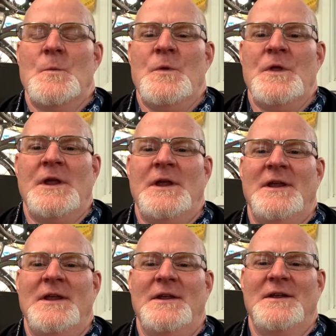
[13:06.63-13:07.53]

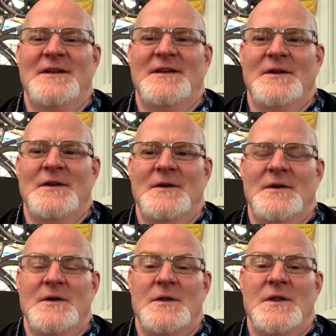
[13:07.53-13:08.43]
the
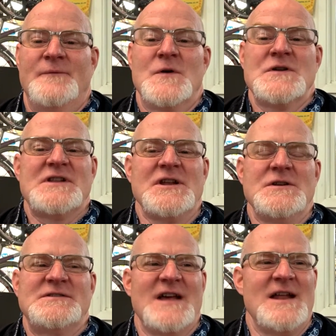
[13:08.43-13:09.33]
the first thing
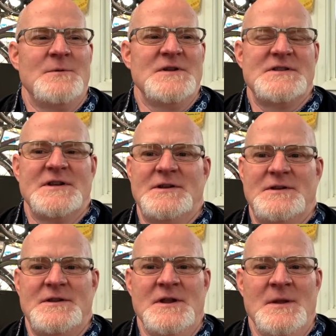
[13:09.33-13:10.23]
you said was that
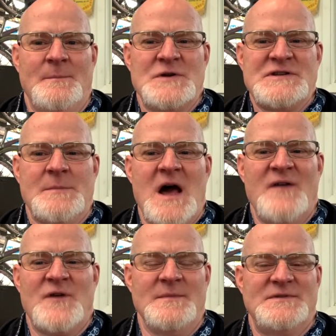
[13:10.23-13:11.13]
you know, the person you
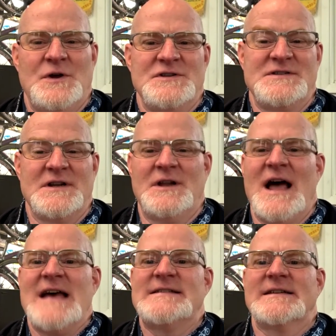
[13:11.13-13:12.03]
bought from told you it's a
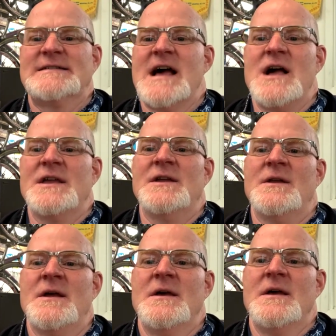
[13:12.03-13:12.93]
classic
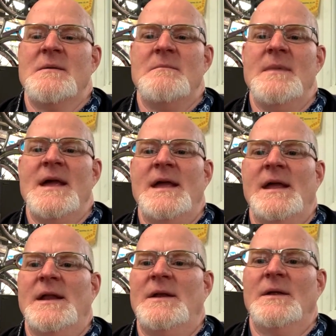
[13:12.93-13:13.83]
Italian
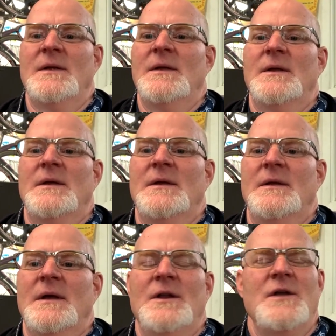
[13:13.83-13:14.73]
made. I
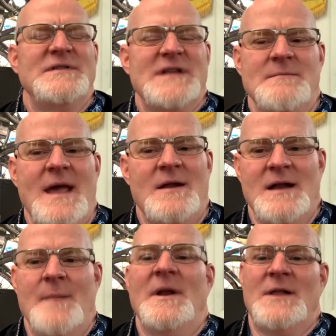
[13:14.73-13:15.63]
don't know if you said made or
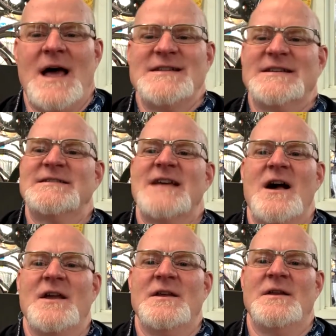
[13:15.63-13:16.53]
not, but a classic
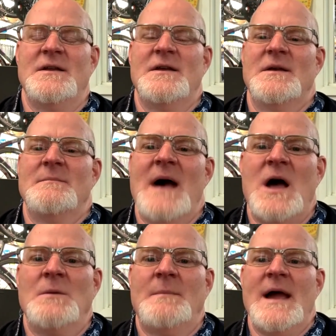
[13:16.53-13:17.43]
Italian
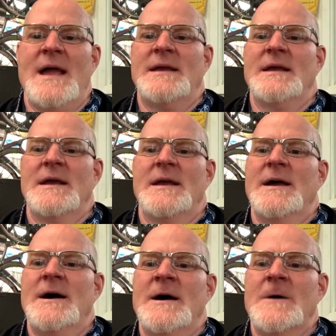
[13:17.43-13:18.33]
mountain bike.
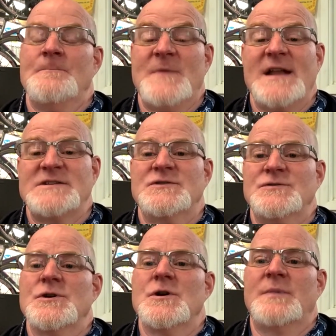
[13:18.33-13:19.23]
Um, that's
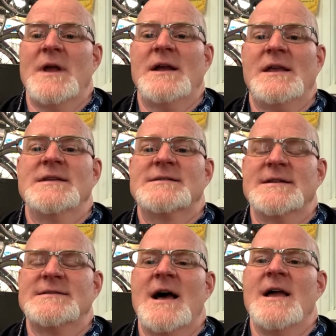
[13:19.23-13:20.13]
true. Bianchi is an
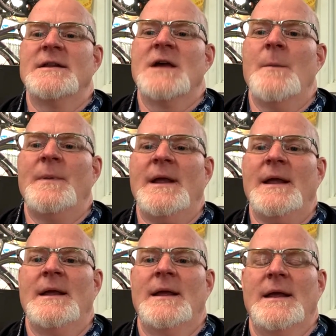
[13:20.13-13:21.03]
Italian company,